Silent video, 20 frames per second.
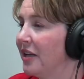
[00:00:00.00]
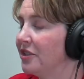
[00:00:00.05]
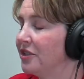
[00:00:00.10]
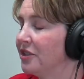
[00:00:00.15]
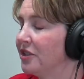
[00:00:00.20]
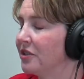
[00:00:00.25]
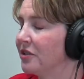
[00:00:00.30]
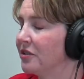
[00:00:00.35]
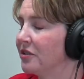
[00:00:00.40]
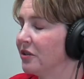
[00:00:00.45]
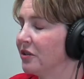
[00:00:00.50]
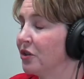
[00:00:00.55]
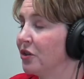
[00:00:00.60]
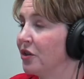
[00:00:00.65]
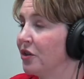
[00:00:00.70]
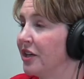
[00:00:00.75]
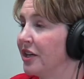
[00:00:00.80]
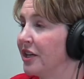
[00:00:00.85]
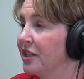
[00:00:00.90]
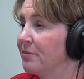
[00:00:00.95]
just
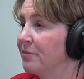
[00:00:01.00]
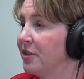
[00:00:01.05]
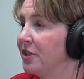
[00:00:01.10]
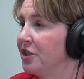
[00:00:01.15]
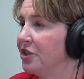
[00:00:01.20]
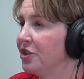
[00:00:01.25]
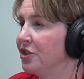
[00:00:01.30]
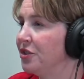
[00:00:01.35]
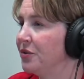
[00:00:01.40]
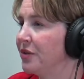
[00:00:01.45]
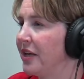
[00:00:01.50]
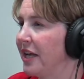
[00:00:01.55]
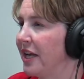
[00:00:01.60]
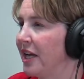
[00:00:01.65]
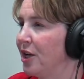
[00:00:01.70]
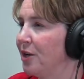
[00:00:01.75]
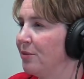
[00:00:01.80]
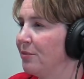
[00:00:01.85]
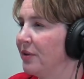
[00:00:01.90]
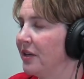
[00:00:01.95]
learning as much as you
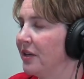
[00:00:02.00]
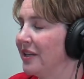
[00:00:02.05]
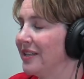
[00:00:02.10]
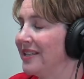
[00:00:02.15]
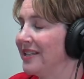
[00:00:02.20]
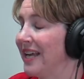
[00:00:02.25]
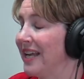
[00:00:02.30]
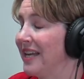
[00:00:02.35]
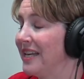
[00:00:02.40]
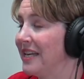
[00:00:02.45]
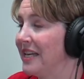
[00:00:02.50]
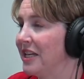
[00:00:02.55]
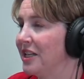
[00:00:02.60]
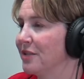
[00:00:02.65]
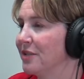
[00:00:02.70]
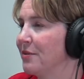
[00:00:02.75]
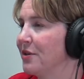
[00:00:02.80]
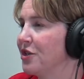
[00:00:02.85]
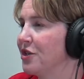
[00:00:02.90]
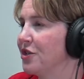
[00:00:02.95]
can, but attending as
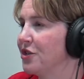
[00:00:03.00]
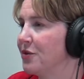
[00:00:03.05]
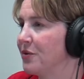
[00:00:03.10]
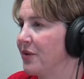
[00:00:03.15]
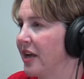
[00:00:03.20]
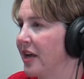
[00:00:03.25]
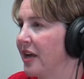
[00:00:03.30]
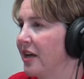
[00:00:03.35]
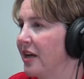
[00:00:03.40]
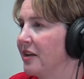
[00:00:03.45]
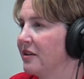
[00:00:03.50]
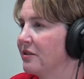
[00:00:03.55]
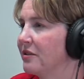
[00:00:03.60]
much as you can.